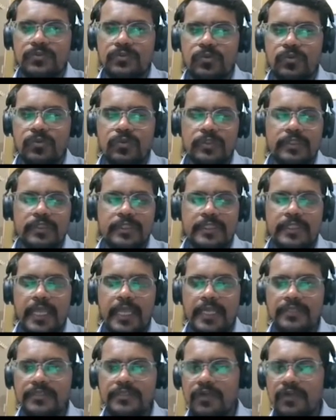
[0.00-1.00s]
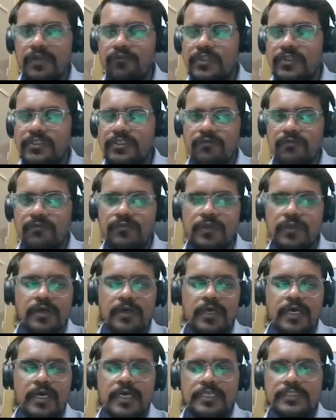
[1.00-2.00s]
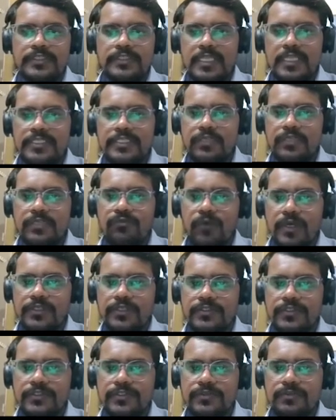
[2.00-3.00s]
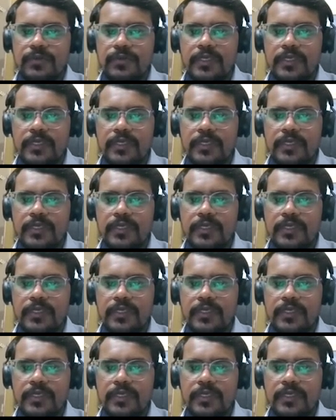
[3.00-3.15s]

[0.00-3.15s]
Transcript: So that is the definition of the sales invoices.